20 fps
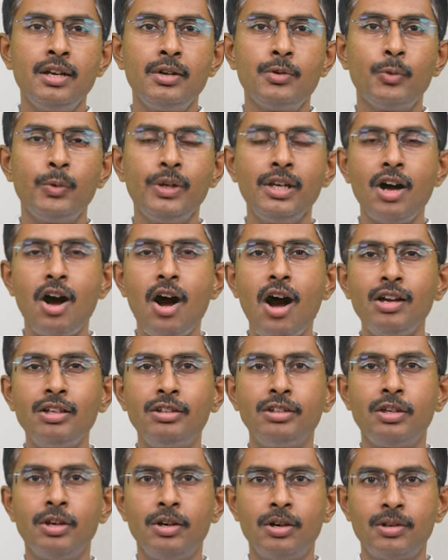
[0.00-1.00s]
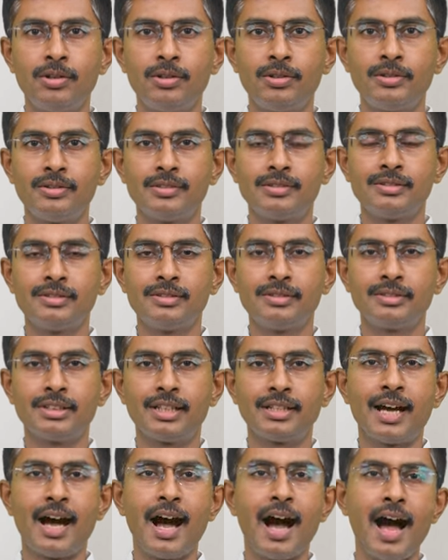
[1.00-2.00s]
We all know
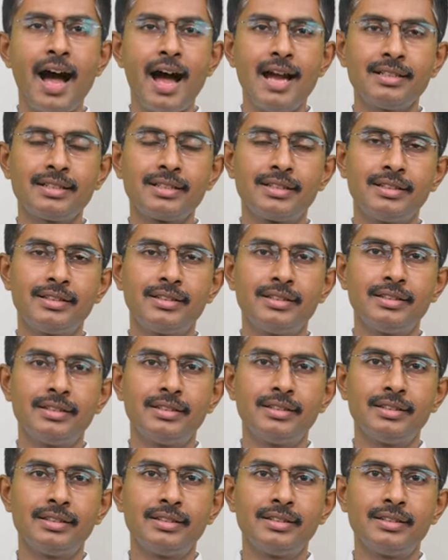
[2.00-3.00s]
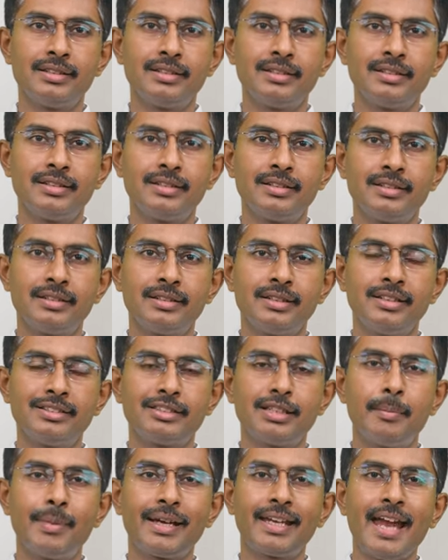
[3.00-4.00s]
that heart
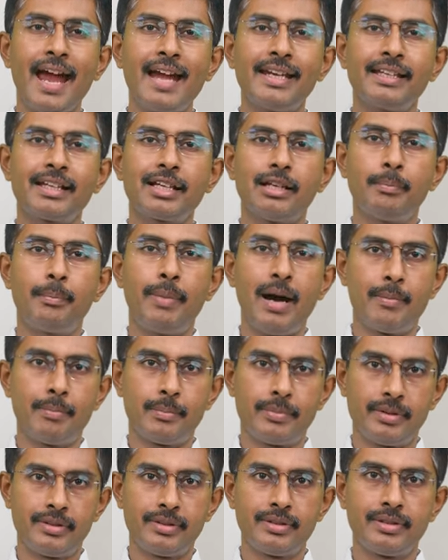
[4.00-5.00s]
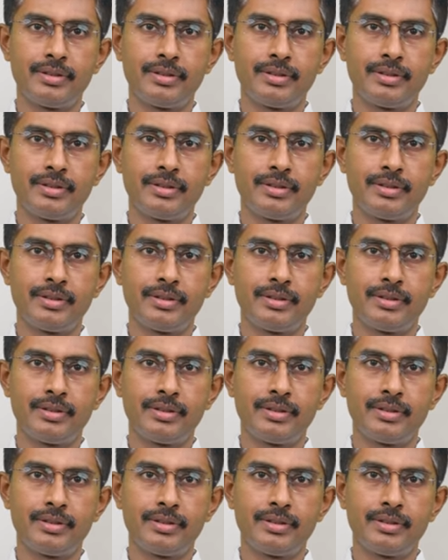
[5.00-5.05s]
is a mechanical pump.